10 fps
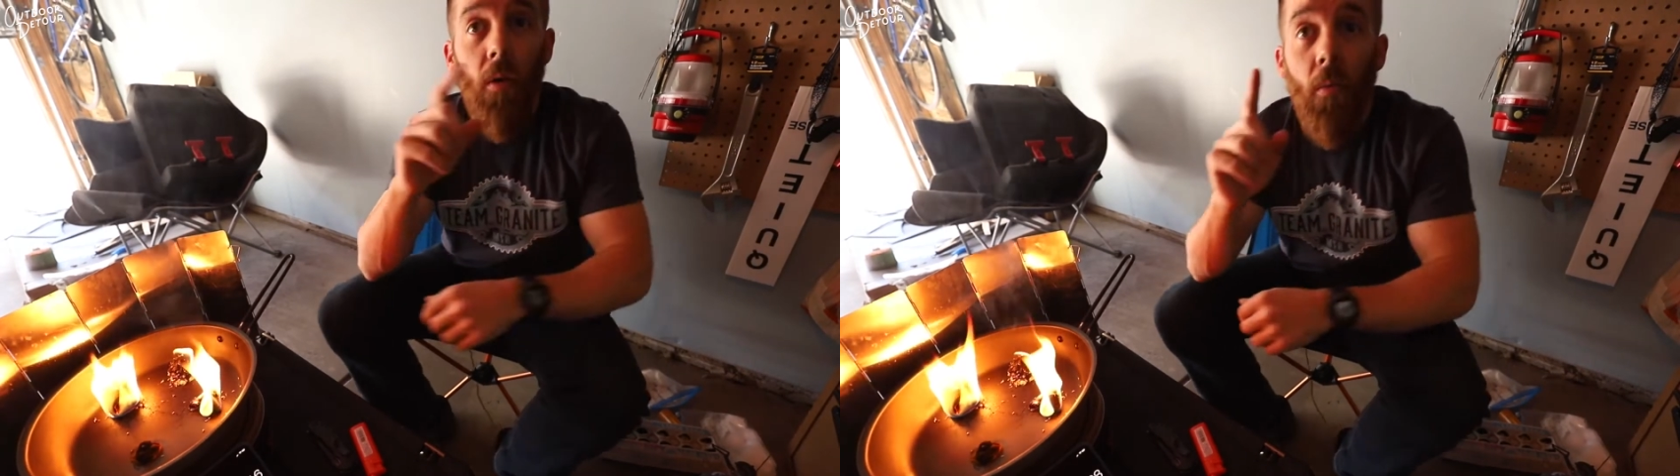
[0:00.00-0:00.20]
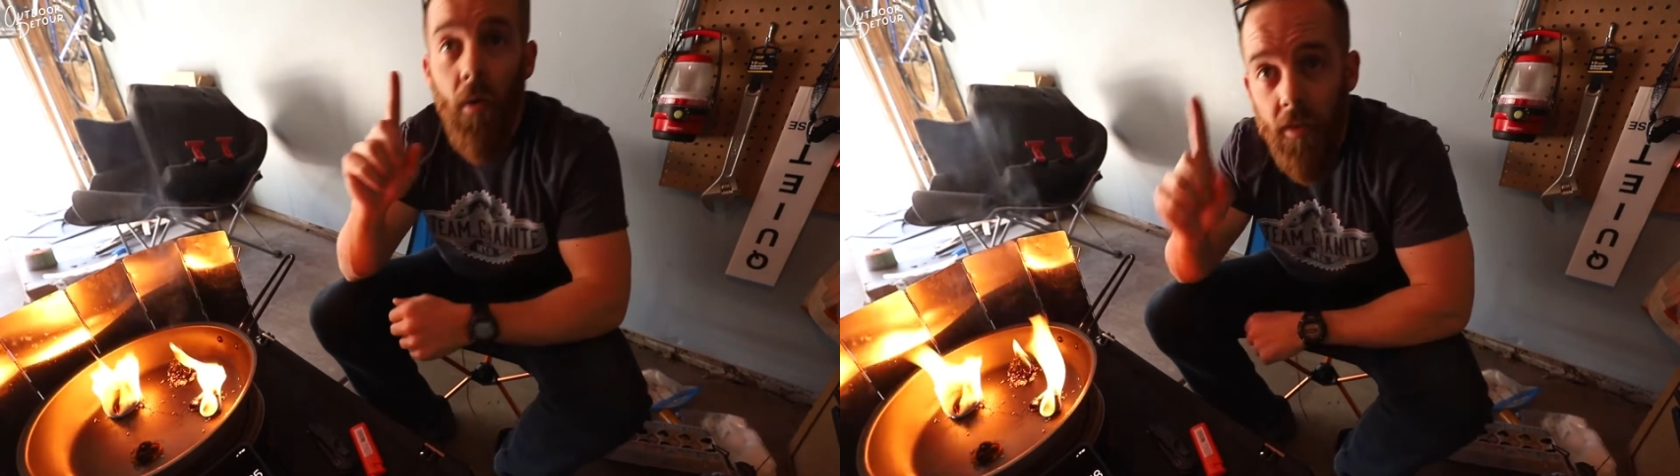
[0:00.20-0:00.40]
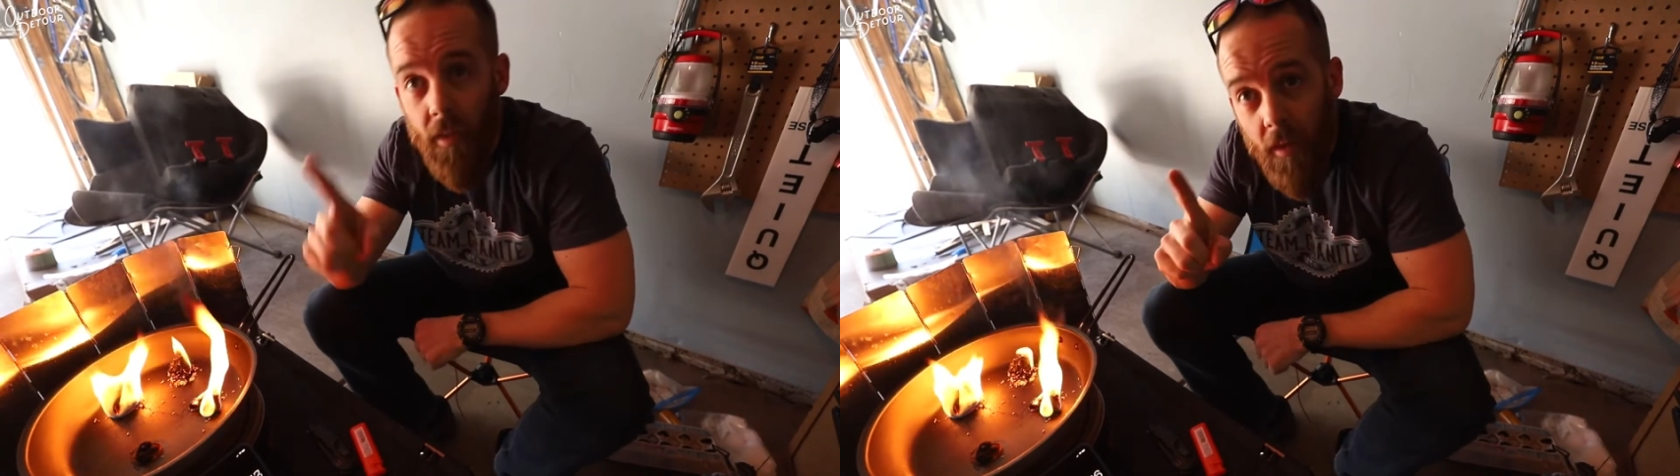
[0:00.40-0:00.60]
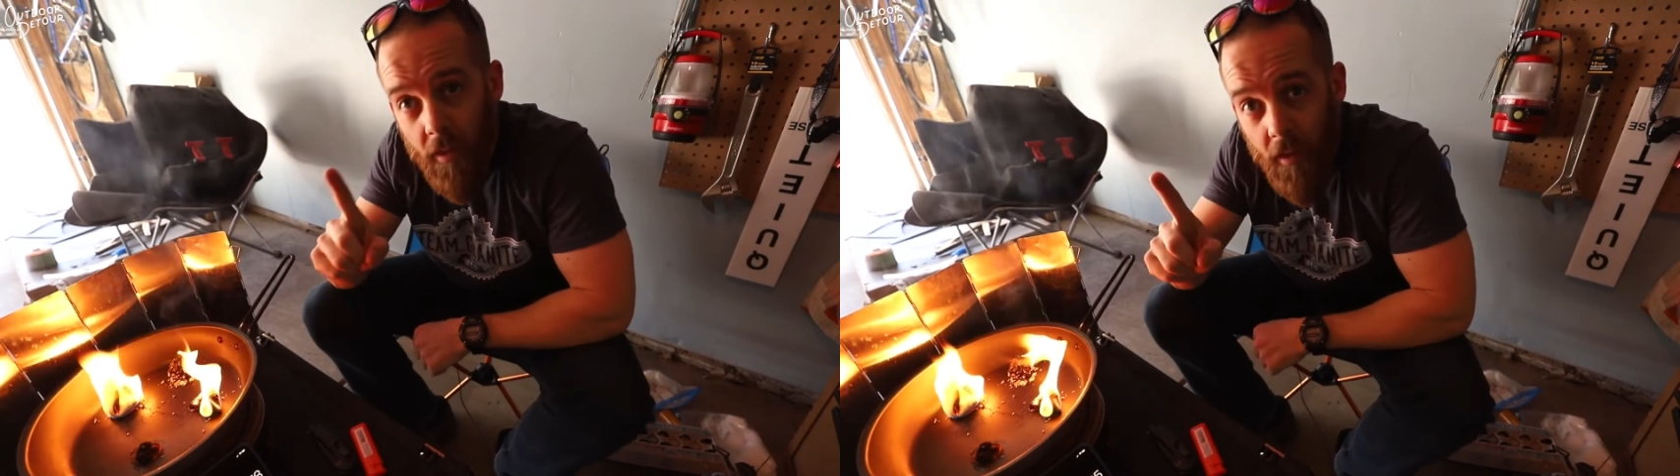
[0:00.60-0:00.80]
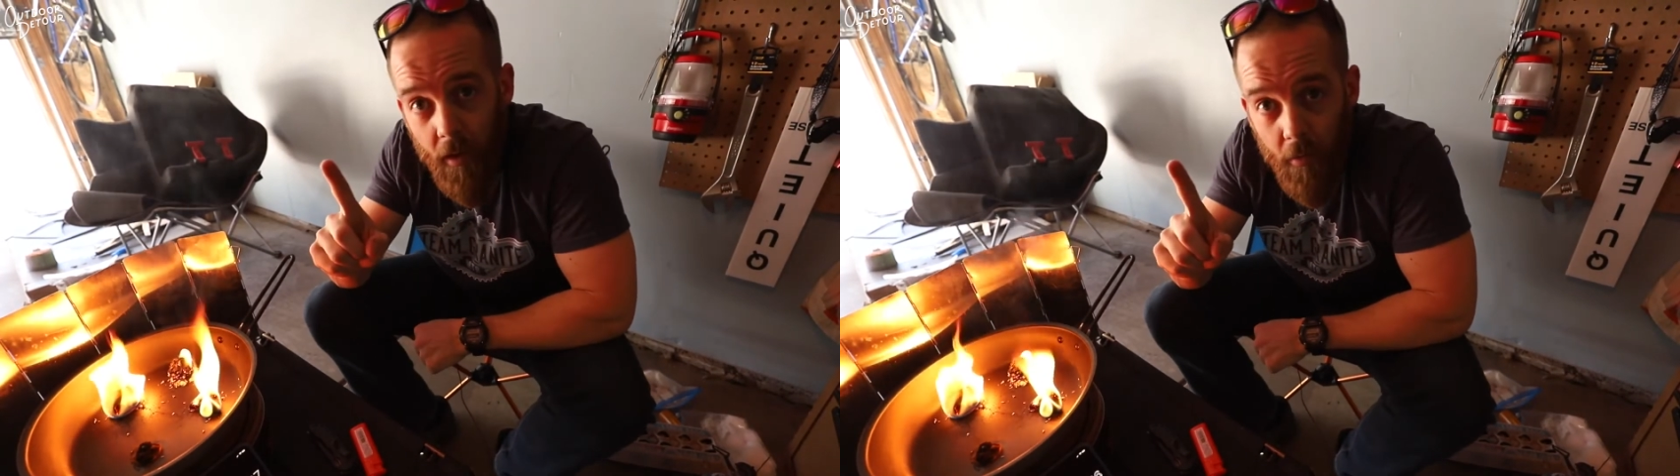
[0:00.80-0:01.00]
one thing
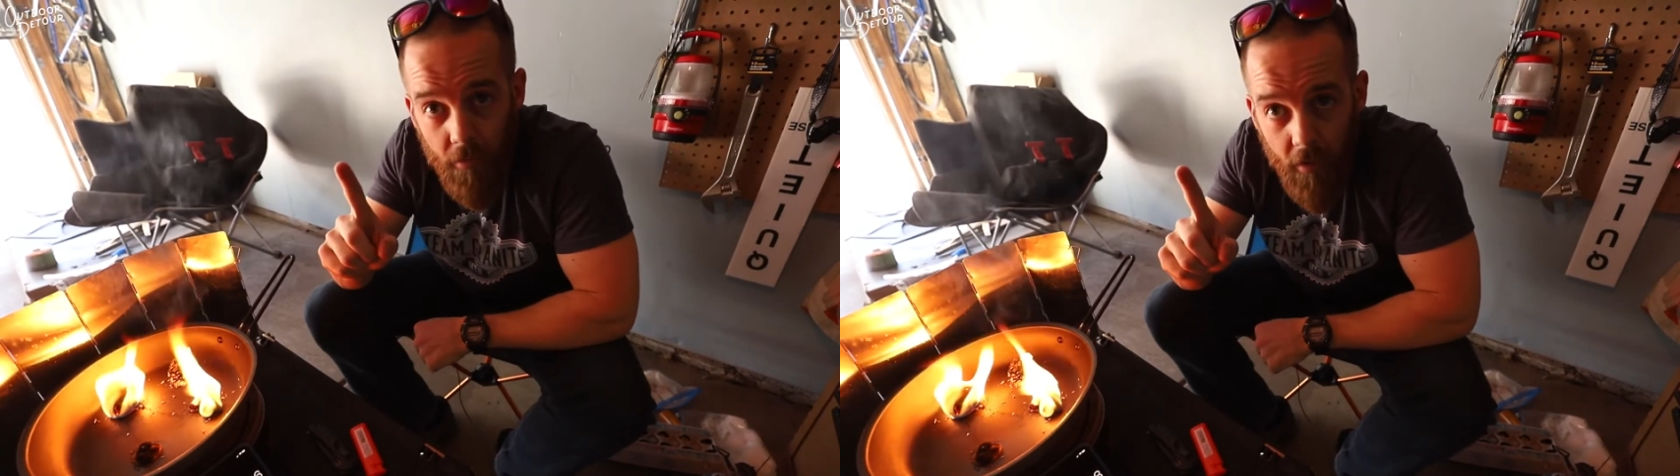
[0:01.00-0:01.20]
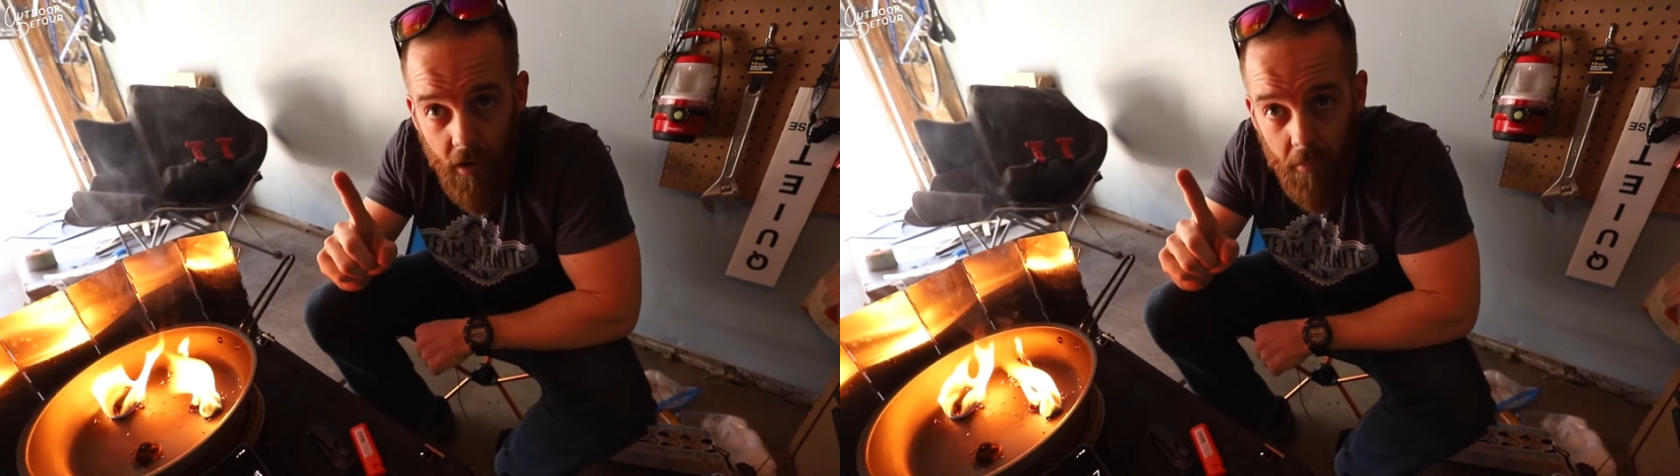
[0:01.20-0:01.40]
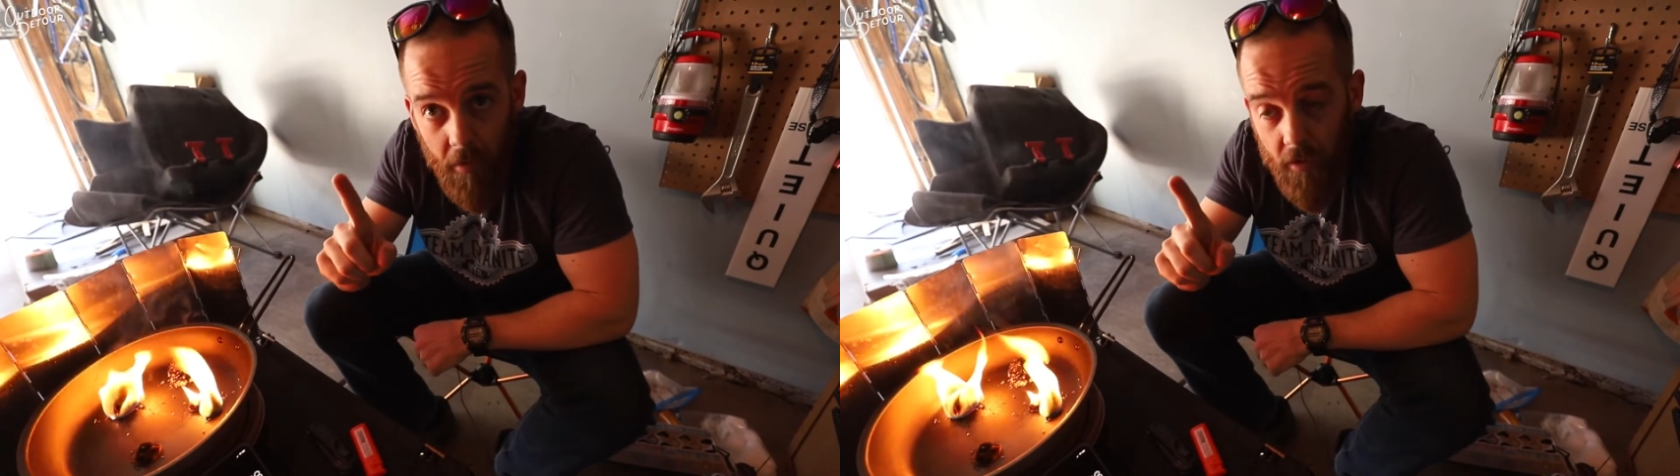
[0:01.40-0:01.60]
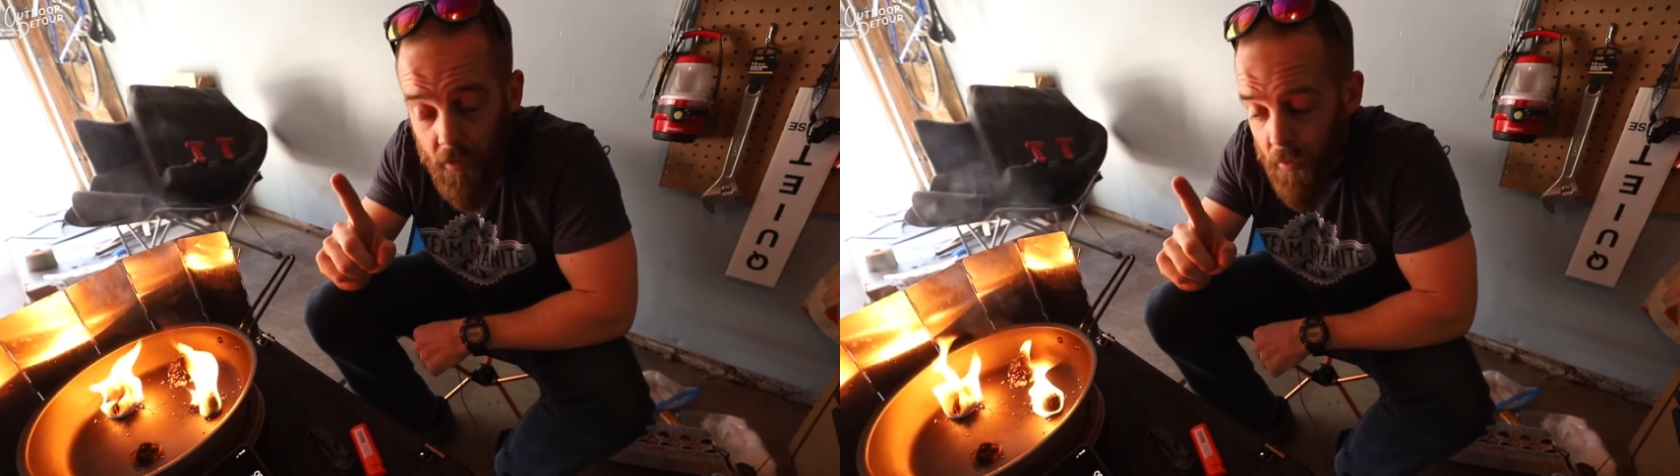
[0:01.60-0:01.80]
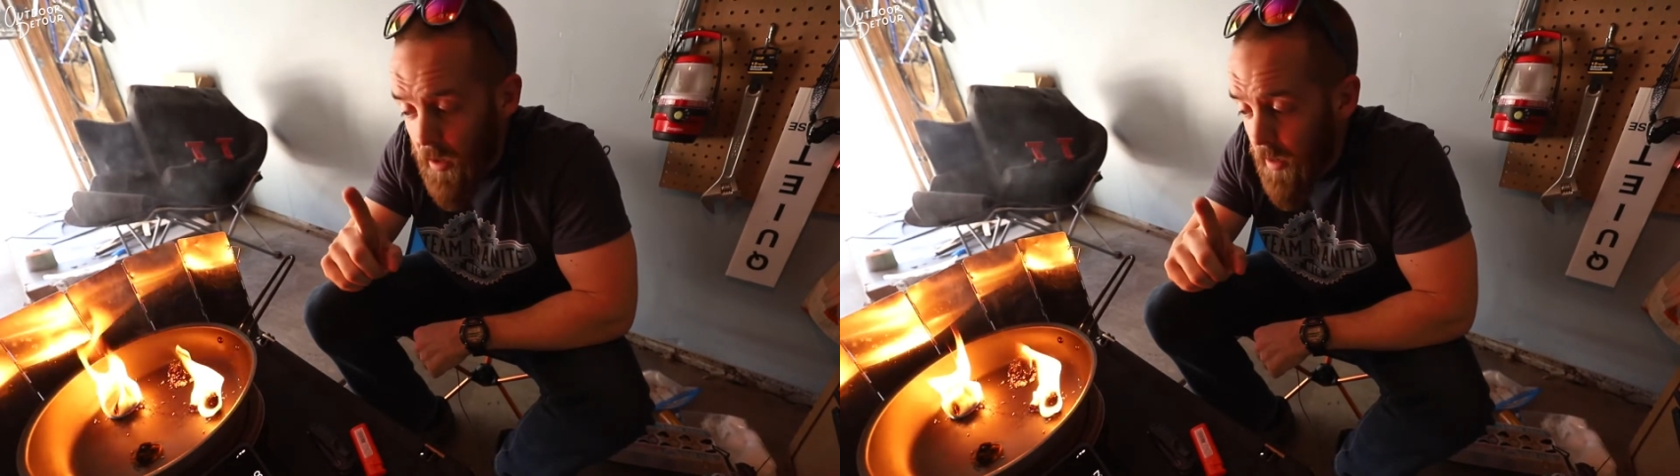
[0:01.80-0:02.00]
that I would recommend
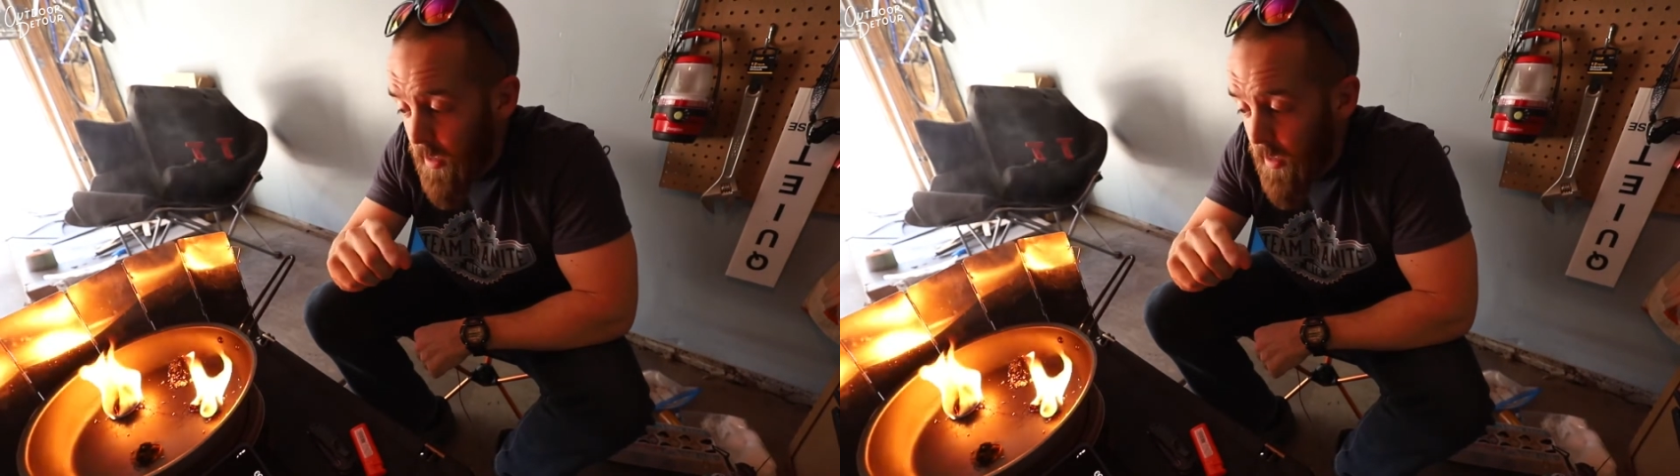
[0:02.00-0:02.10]
doing